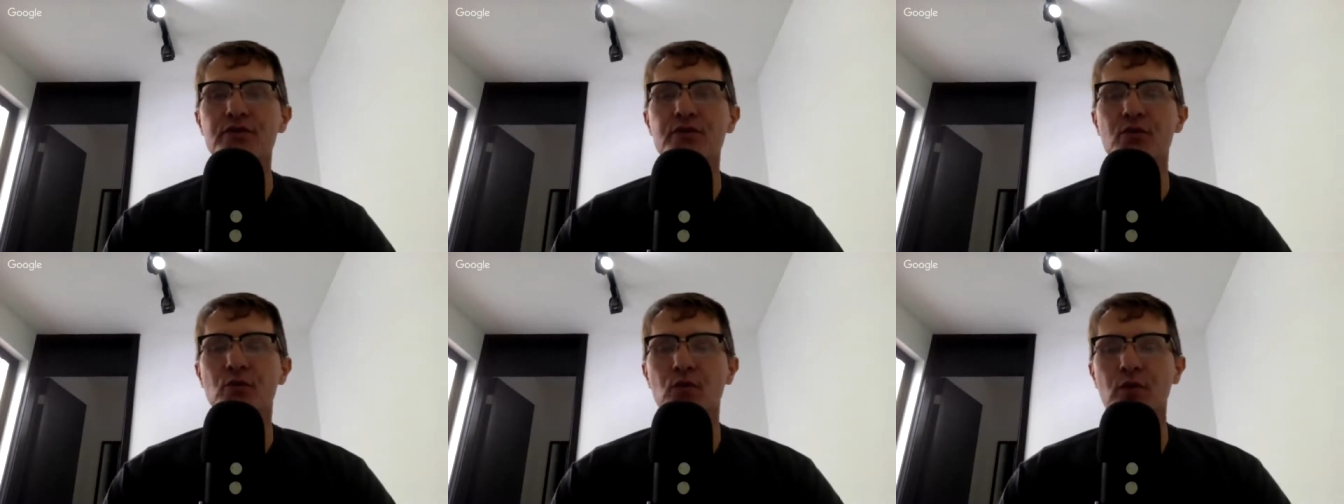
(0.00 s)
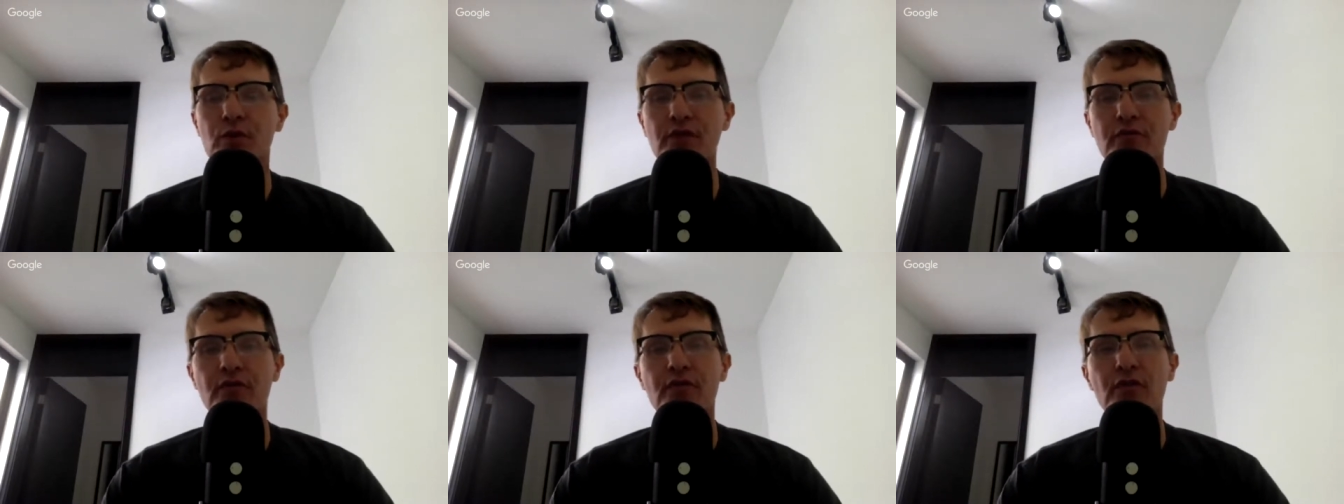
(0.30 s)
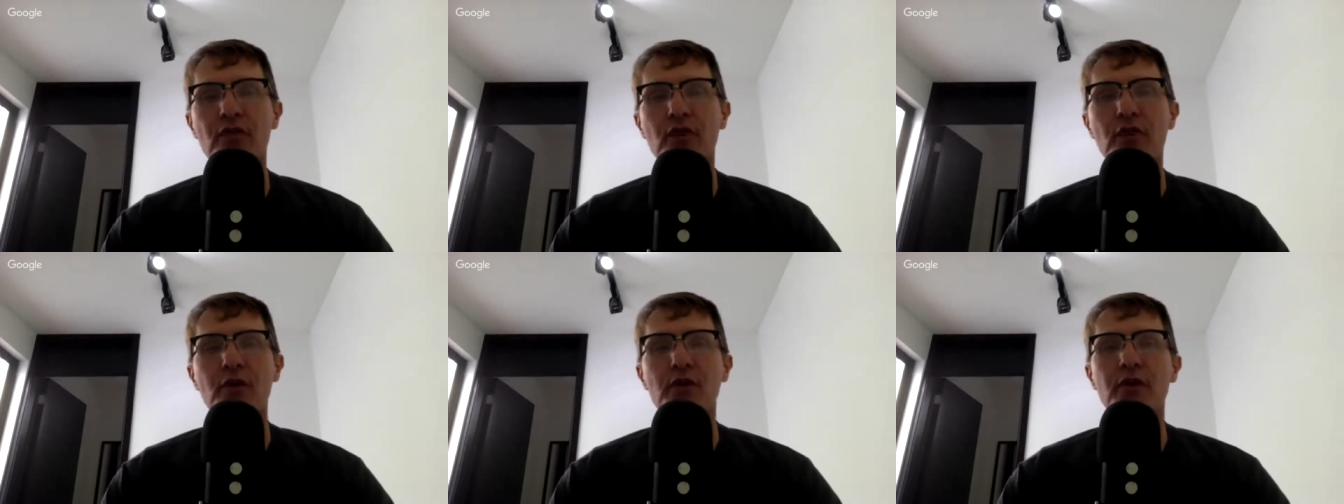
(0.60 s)
the
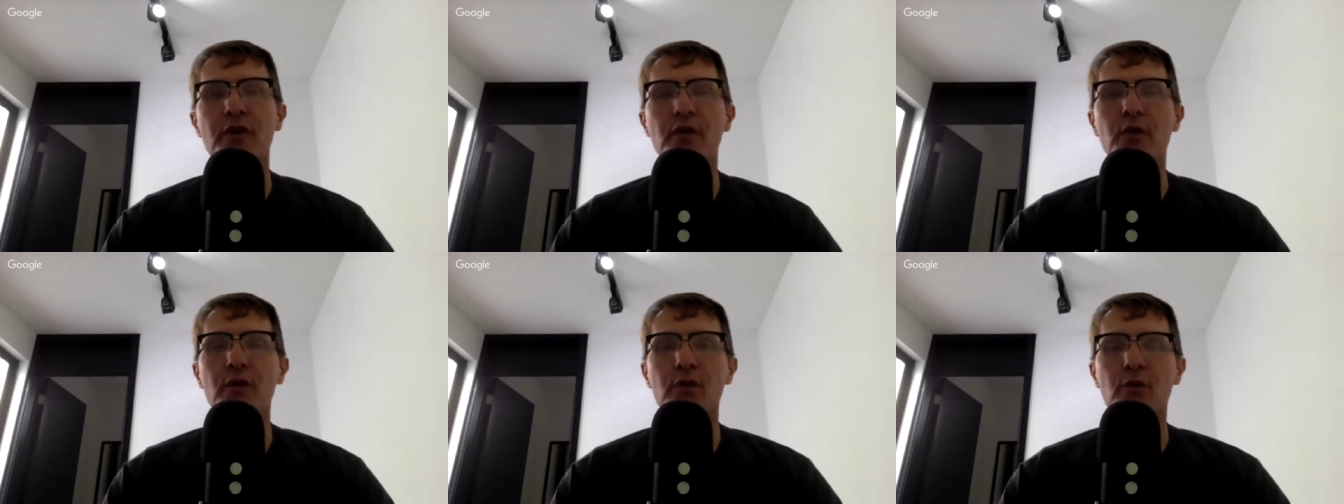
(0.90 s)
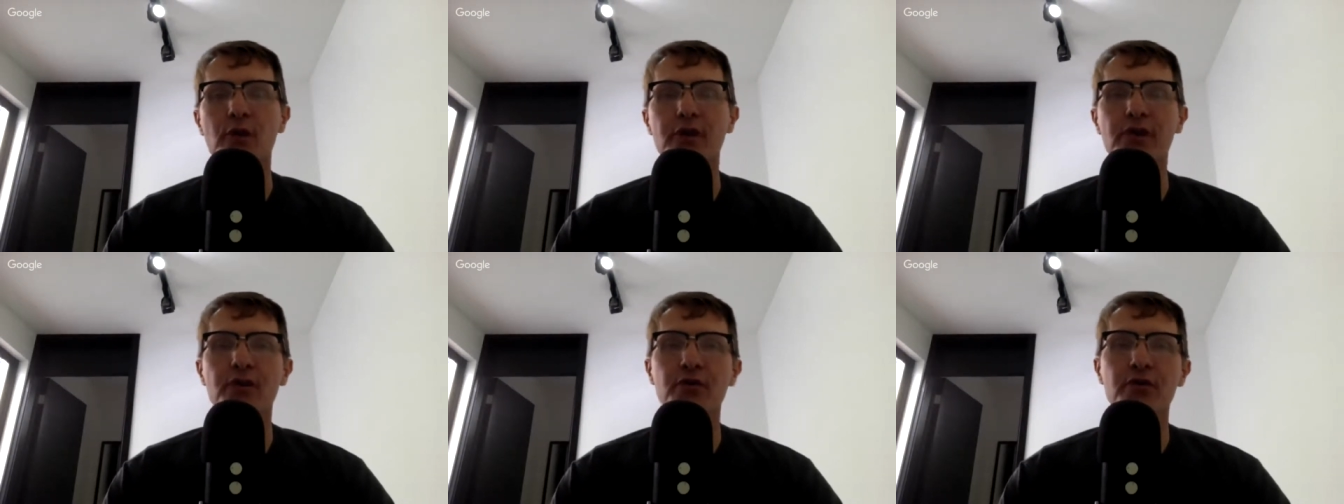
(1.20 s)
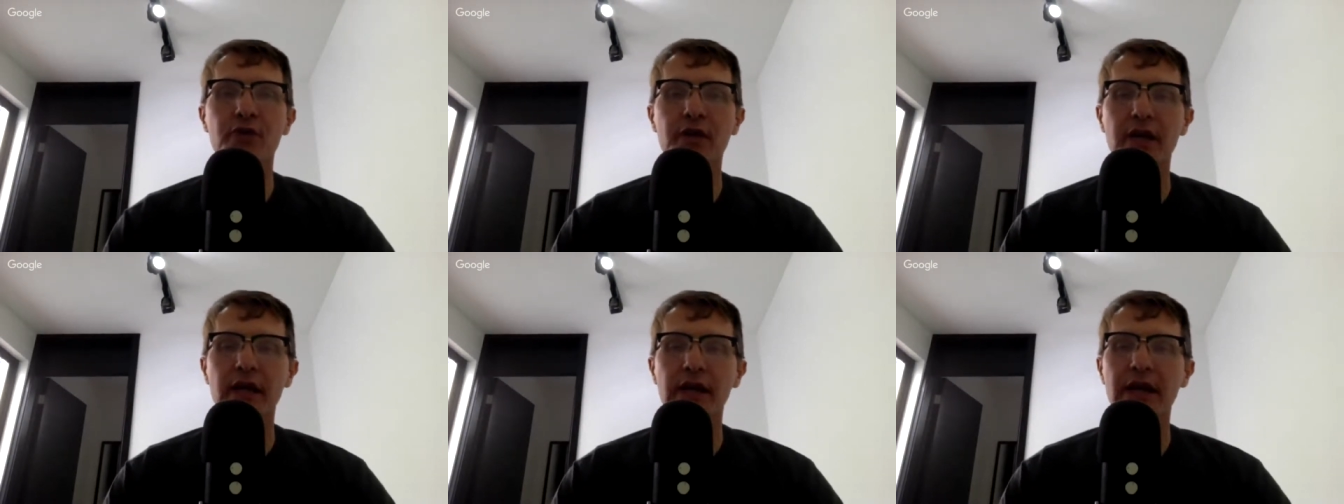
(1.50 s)
workflow that we want to
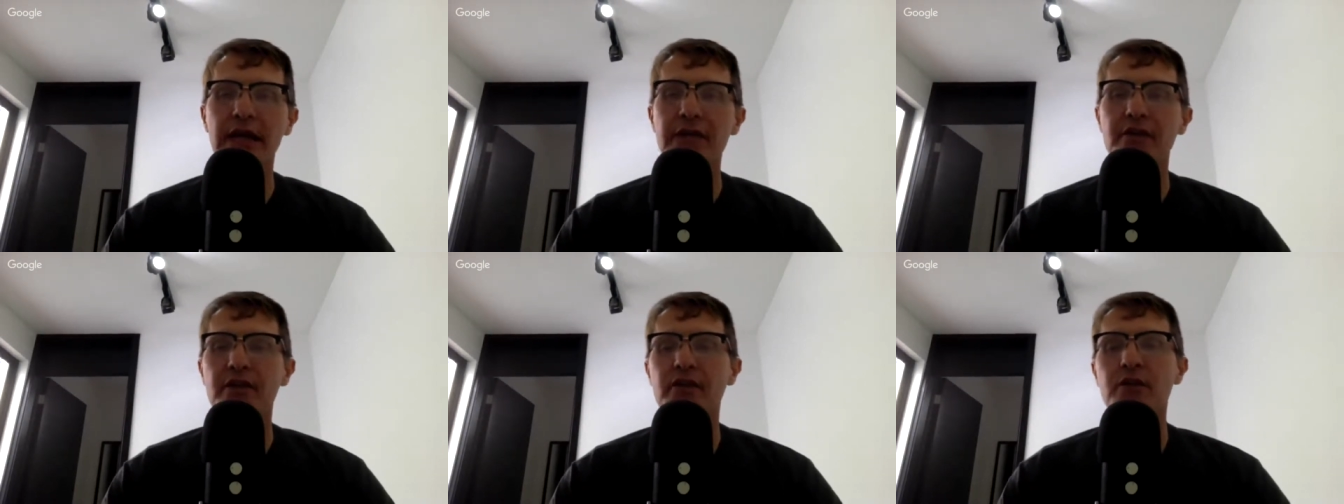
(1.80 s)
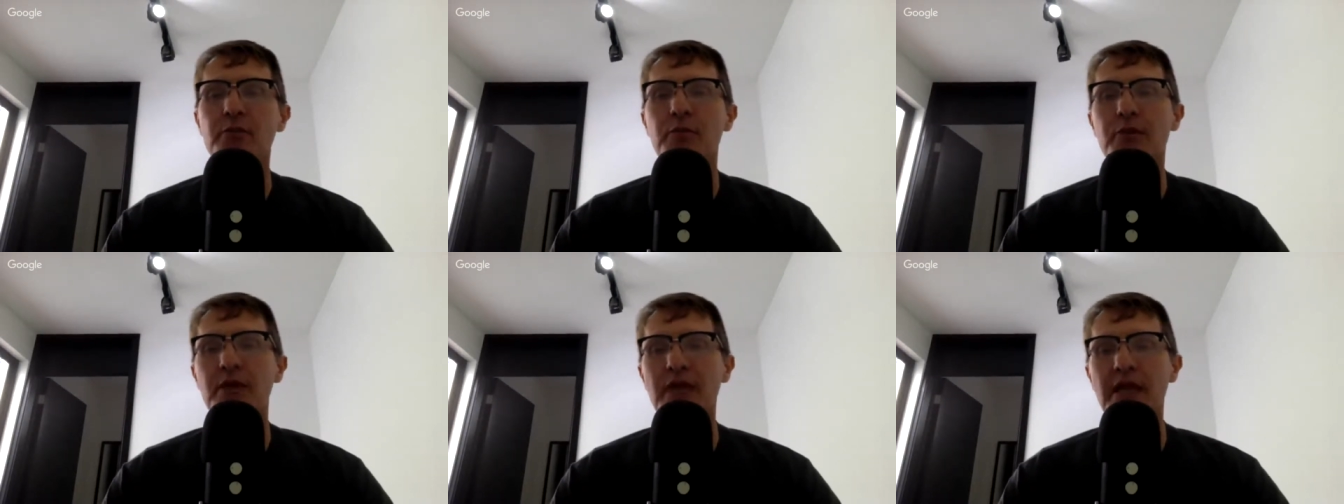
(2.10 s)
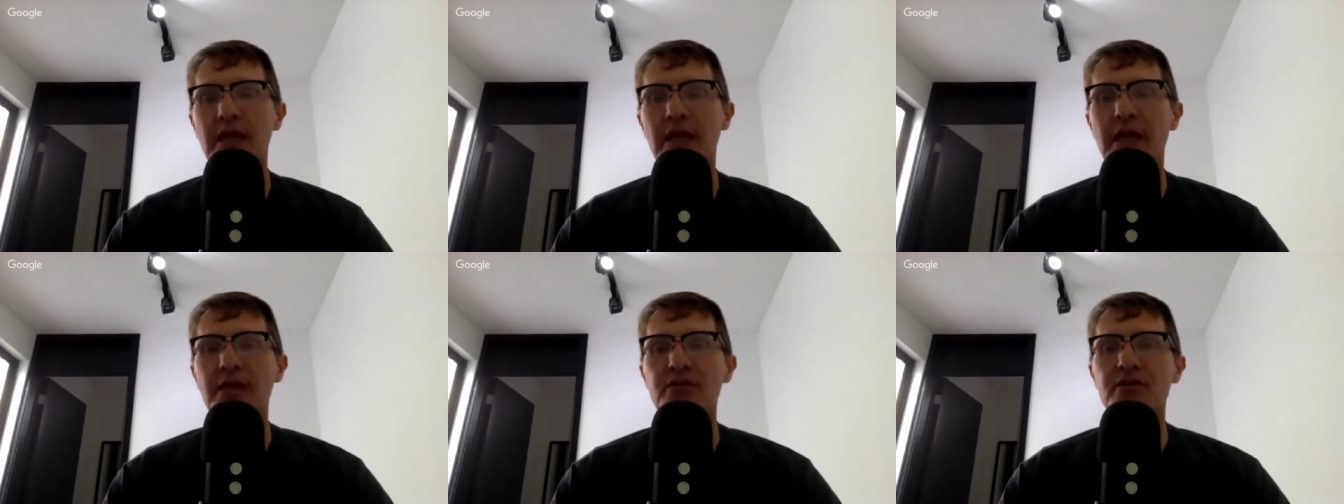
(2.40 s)
create, the
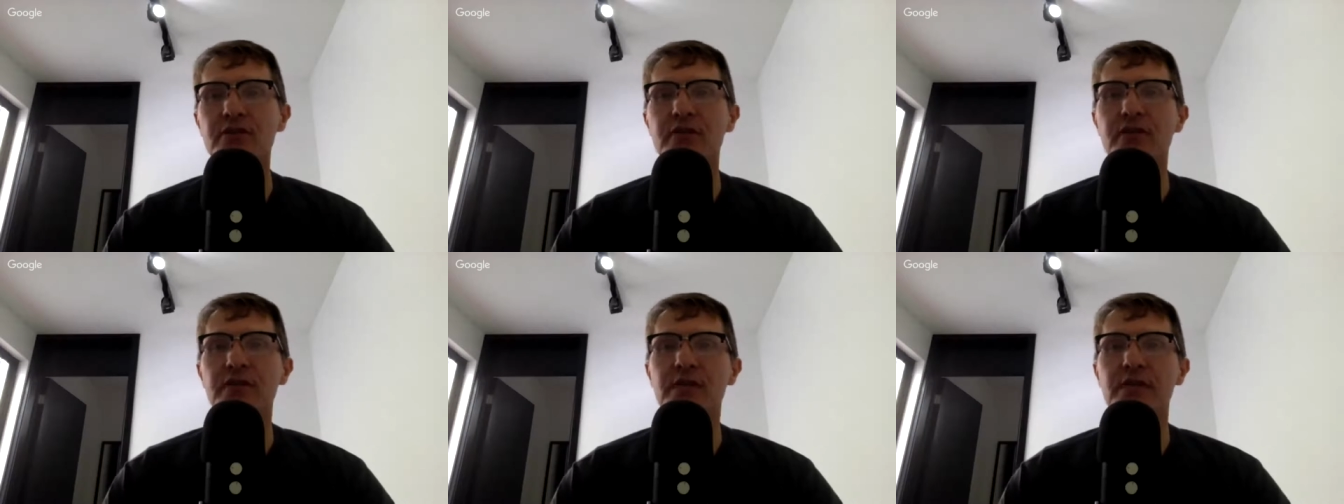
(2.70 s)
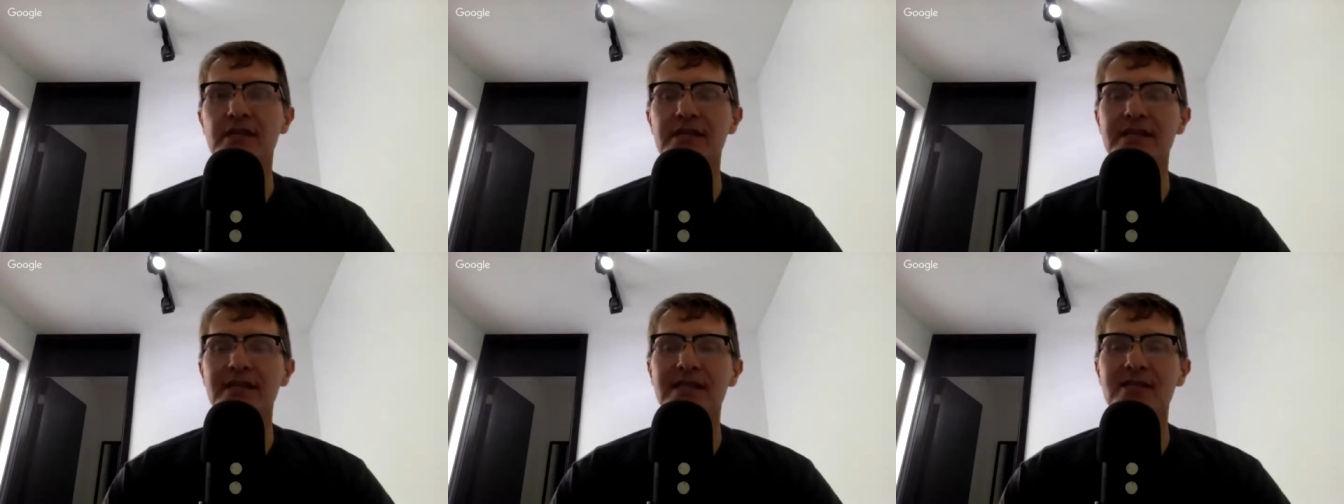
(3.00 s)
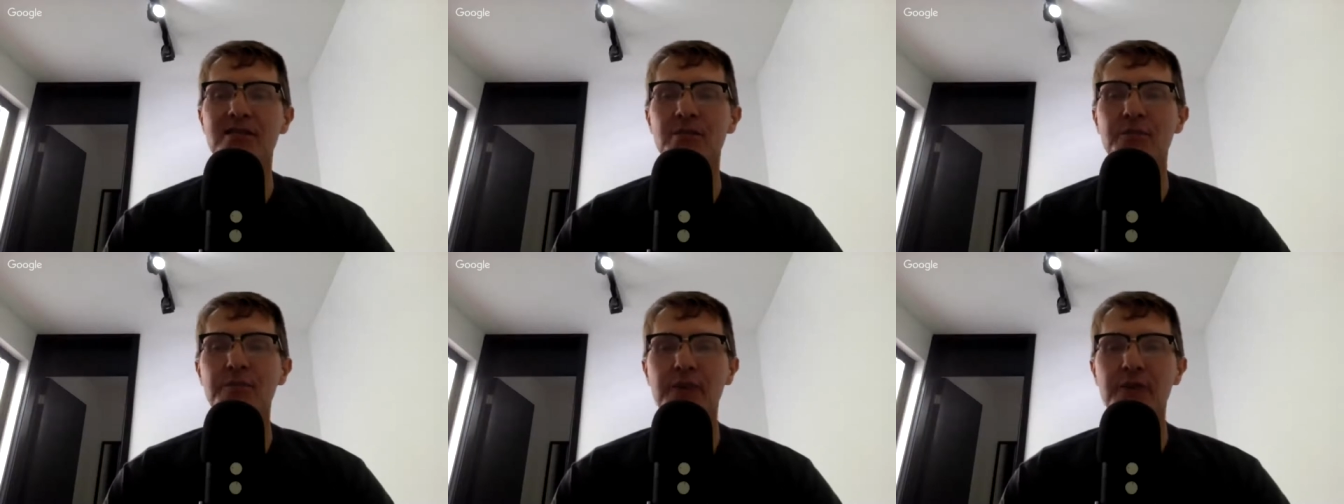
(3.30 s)
communication, the
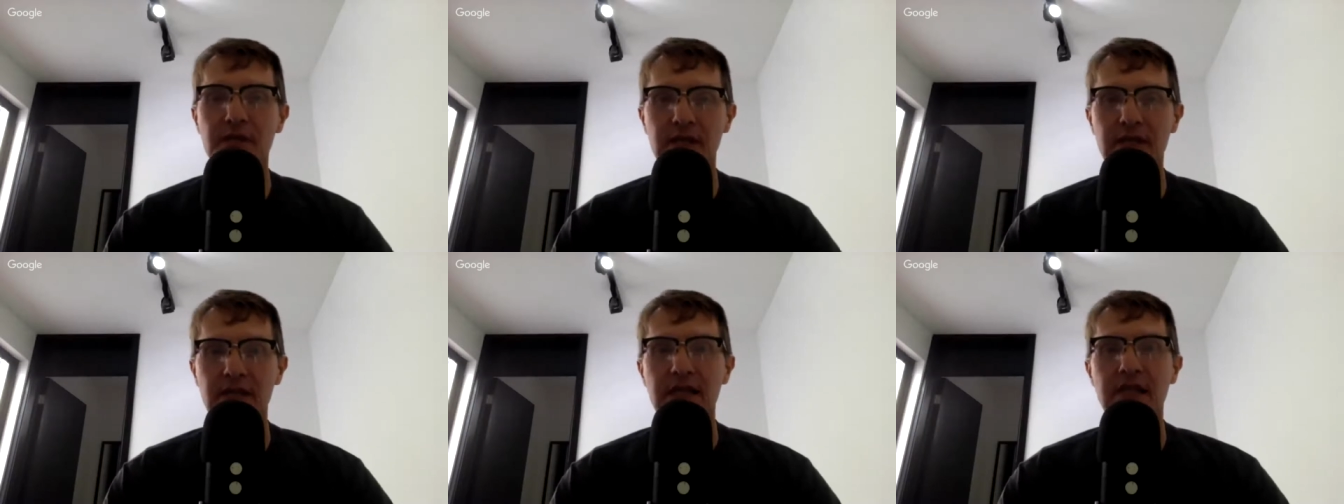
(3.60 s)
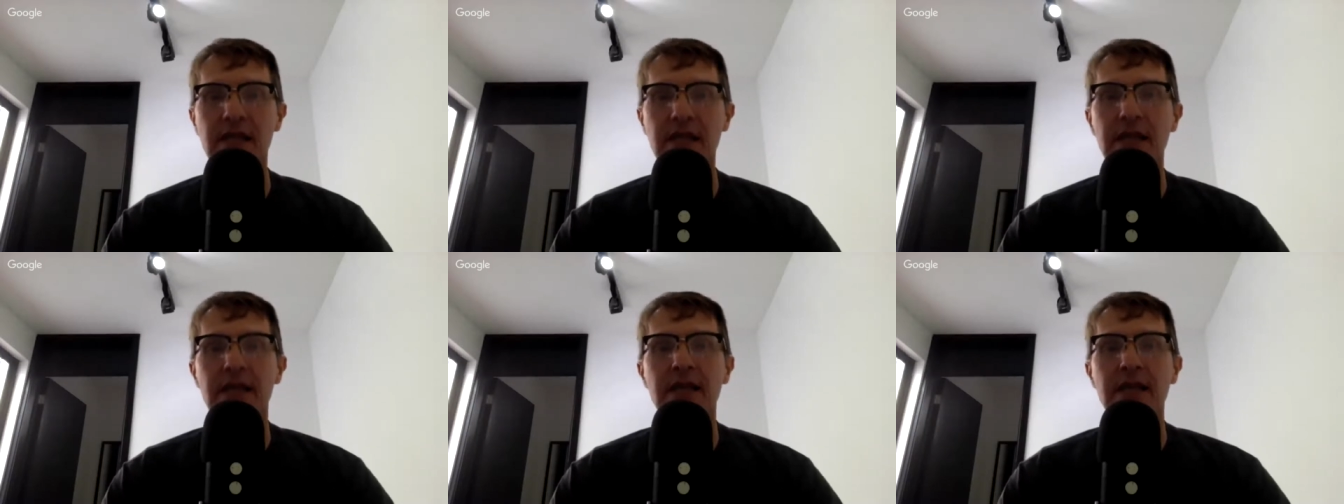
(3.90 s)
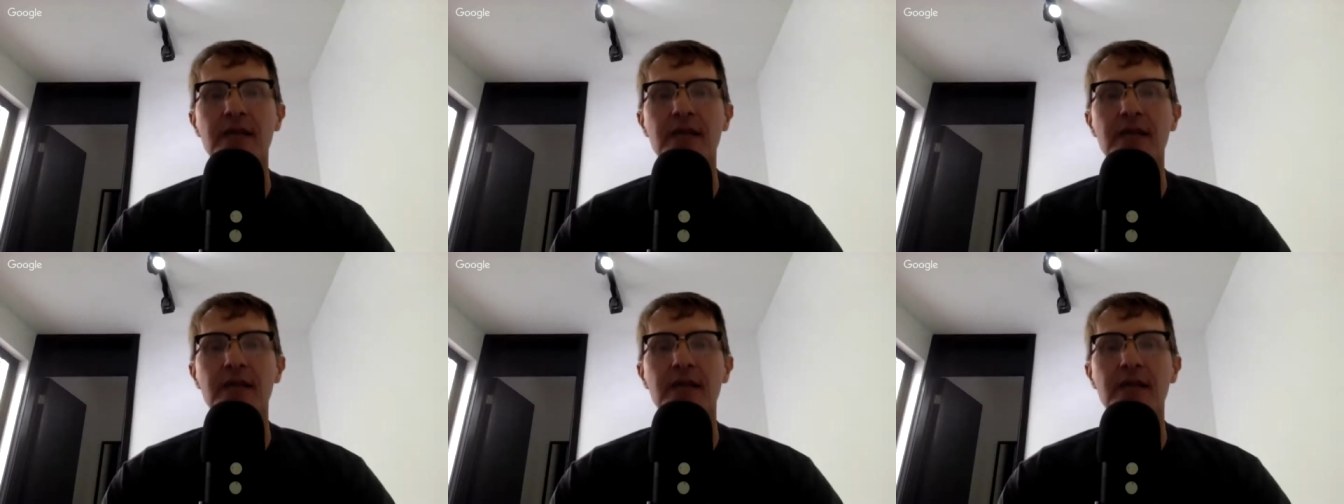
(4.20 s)
accessibility